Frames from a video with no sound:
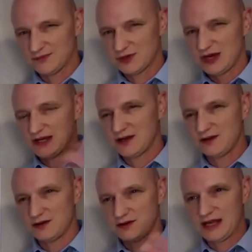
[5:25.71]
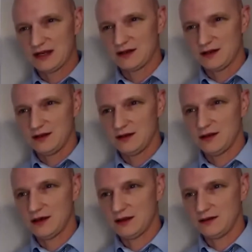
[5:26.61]
trying to understand
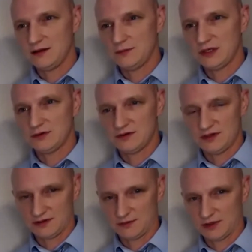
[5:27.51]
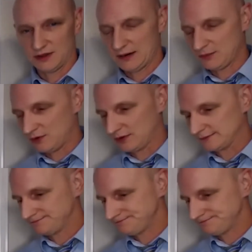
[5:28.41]
the immune system a lot more.